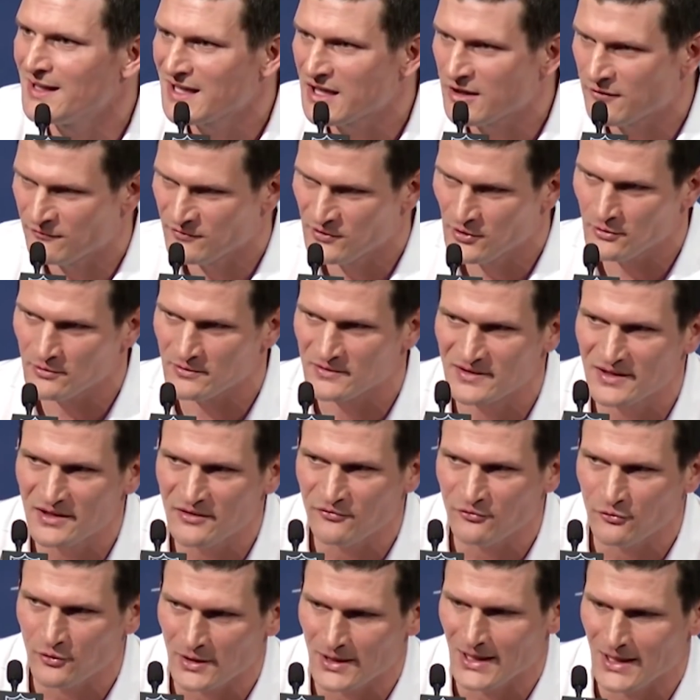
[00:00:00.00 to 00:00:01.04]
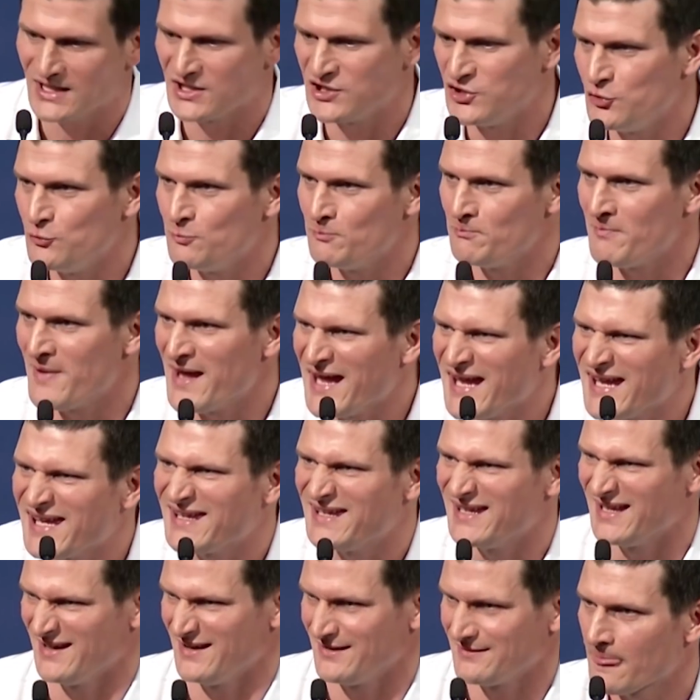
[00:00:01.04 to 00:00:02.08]
If you're different and you make
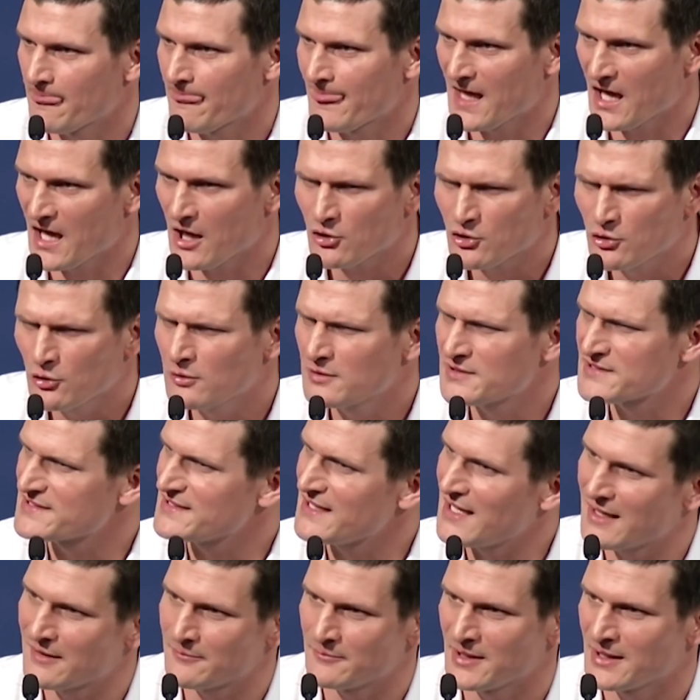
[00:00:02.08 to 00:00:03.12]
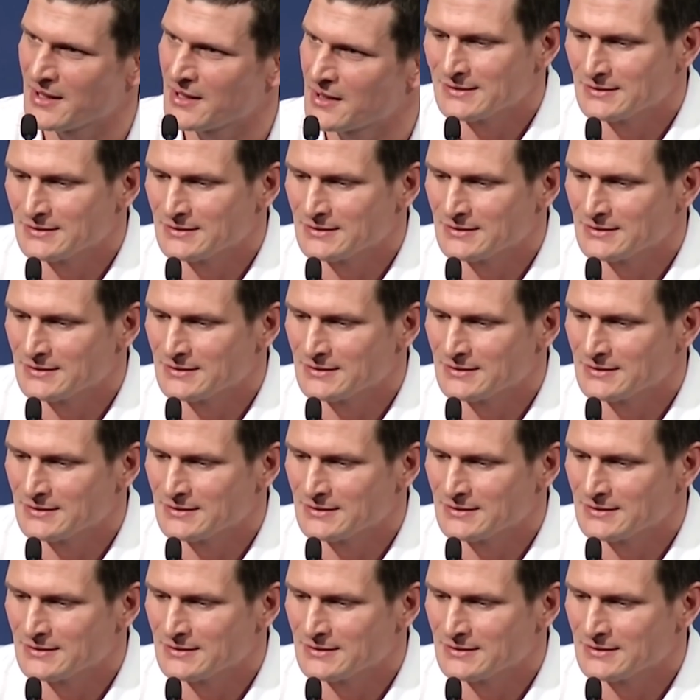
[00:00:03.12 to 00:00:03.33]
it, how cool is that, man?